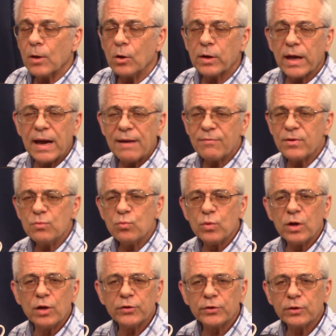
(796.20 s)
Okay, every
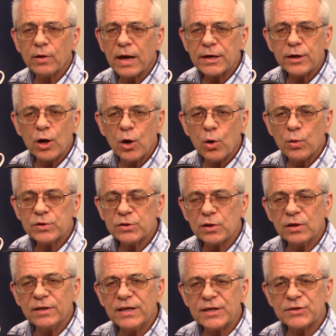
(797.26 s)
realtor I know is
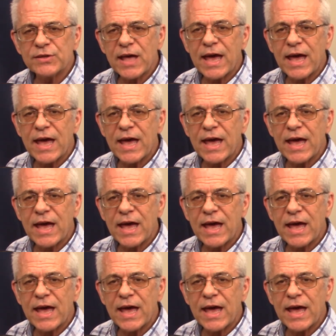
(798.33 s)
going to list